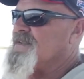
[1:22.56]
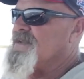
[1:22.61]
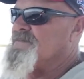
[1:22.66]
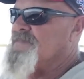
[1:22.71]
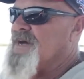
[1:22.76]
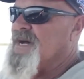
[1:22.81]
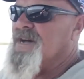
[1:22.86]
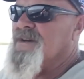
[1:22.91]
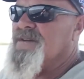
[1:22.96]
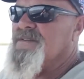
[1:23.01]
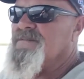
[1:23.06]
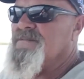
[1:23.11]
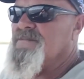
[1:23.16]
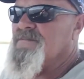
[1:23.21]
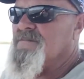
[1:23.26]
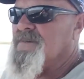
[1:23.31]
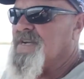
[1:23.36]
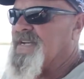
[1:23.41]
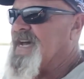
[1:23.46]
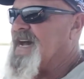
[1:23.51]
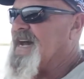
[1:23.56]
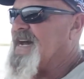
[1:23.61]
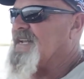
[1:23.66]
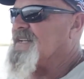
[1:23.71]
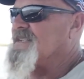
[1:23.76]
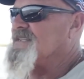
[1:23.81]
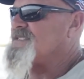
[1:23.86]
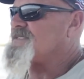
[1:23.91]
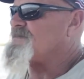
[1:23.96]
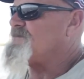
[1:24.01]
in a boat,
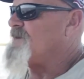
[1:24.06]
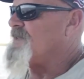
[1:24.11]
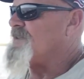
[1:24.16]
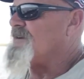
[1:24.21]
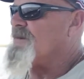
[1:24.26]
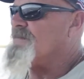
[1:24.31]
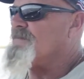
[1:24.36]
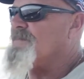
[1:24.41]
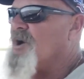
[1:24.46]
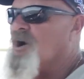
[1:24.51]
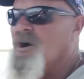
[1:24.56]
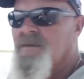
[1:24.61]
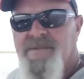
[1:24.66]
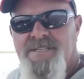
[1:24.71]
regardless whether I'm by